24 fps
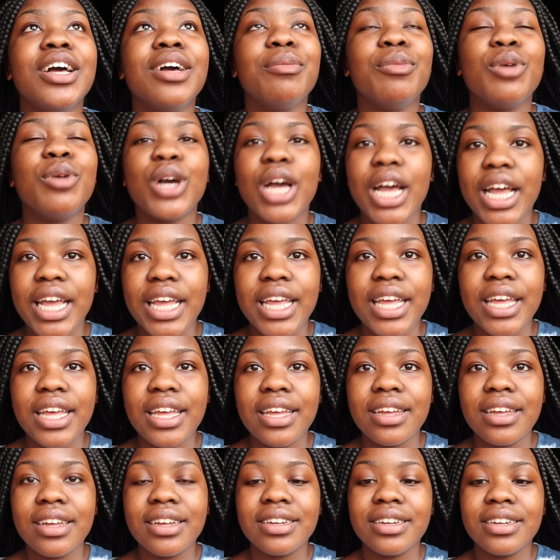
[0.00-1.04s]
Mugai
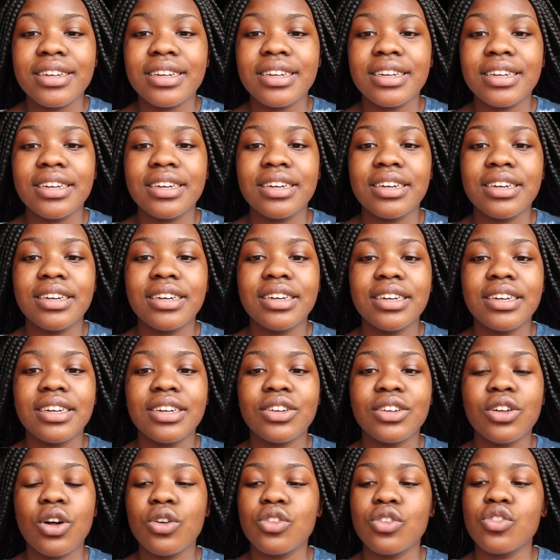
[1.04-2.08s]

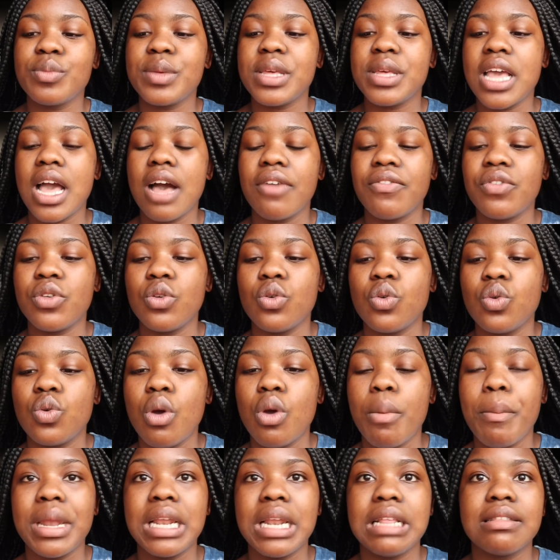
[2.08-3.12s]
calls me a few
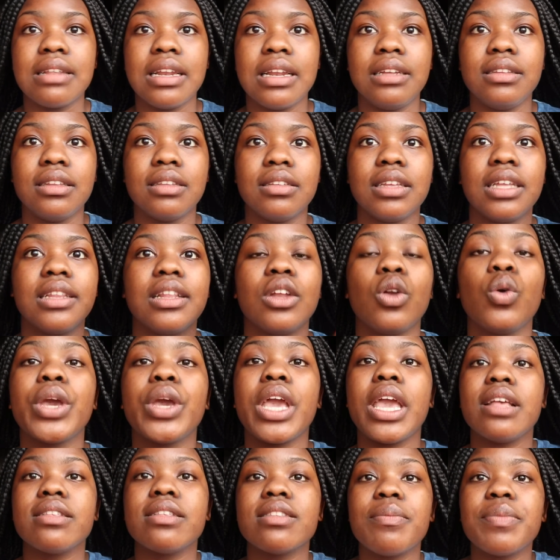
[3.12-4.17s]
minutes later saying that,
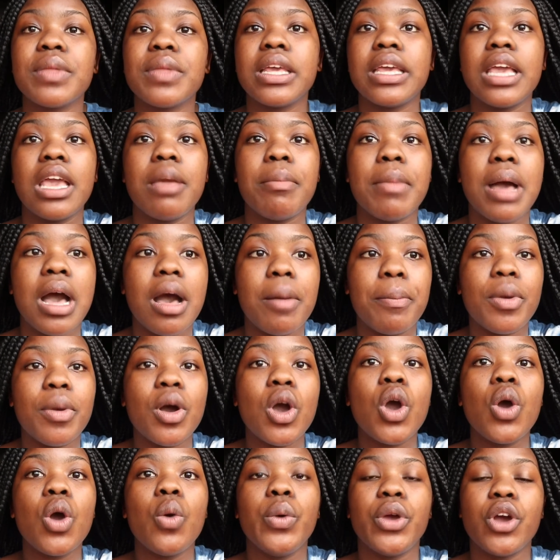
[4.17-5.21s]
okay, something came up,
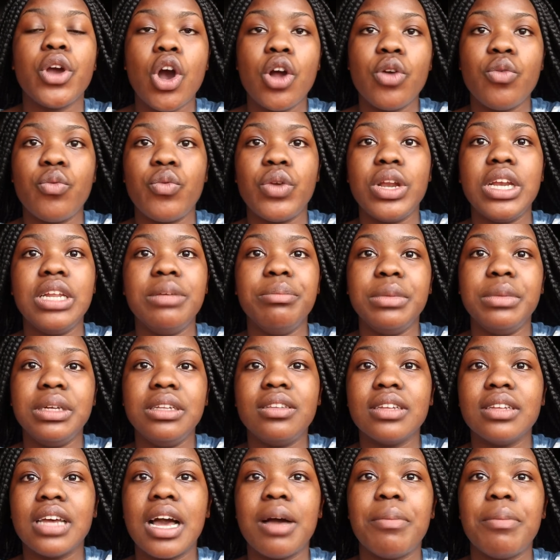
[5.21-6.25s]
we can't really
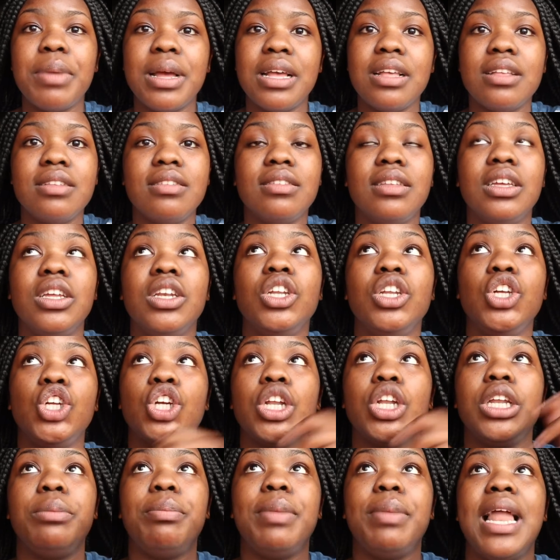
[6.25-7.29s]
meet up as
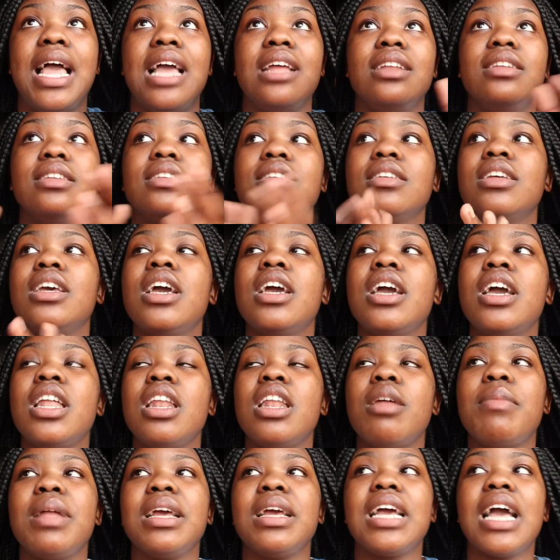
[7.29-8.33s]
initially planned.
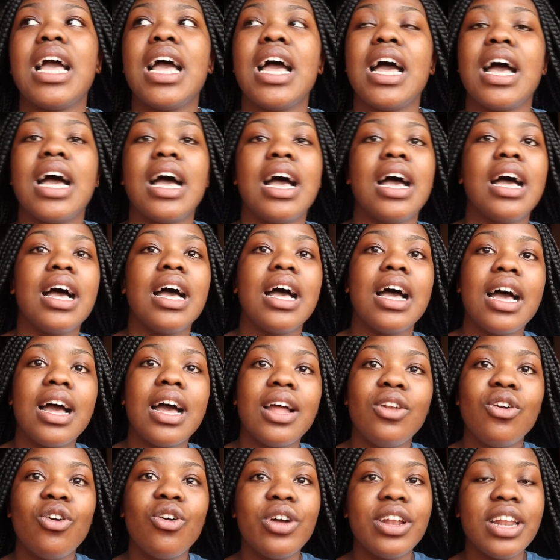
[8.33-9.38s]
I'm like,
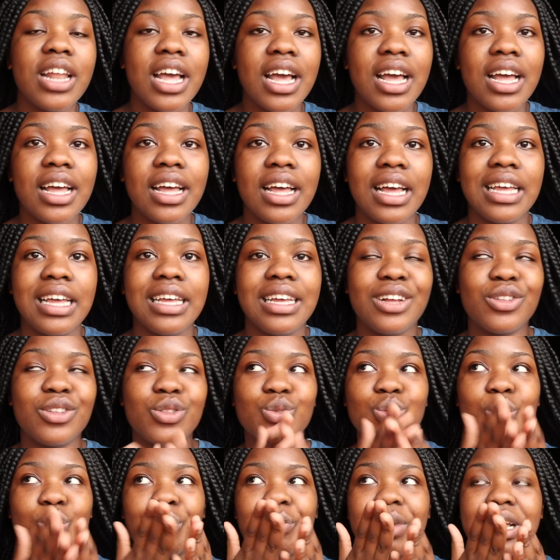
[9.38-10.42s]
Lona, I ain't got
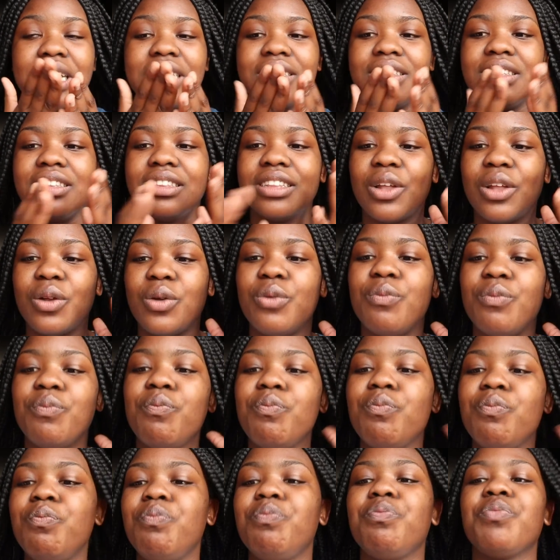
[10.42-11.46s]
some pies in salo.
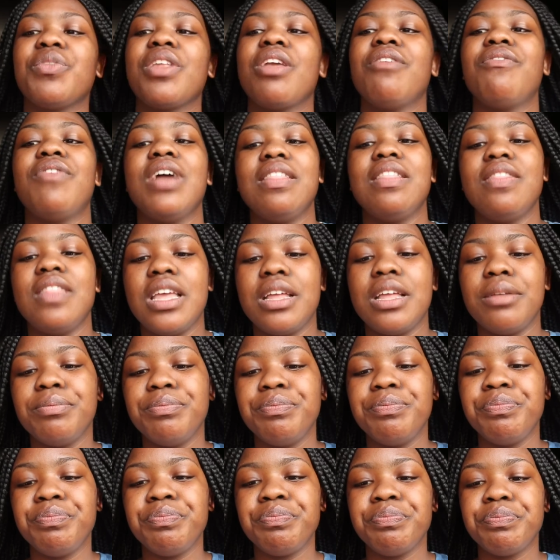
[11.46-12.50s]
Fine
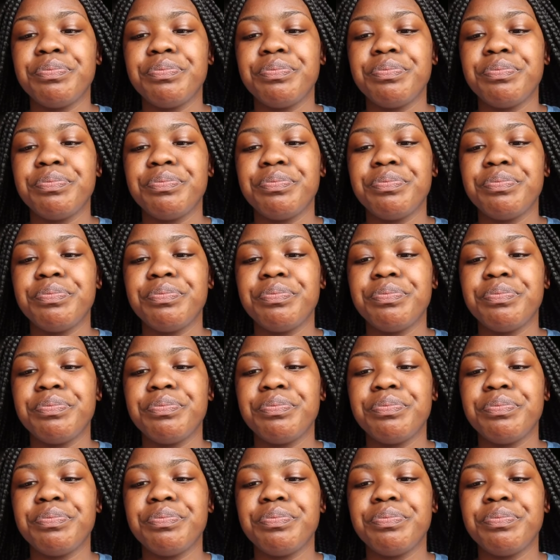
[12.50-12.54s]
then.